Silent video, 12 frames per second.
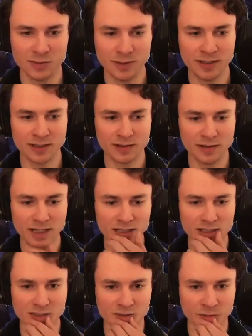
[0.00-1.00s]
But it got
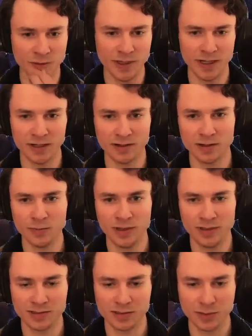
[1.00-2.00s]
us through there, and our
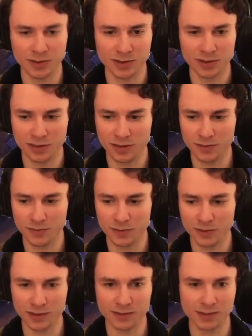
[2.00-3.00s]
minions are pushing onto the
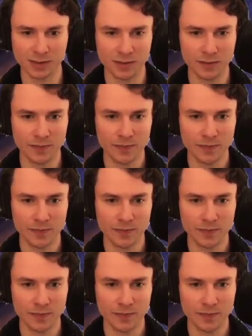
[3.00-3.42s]
fort, so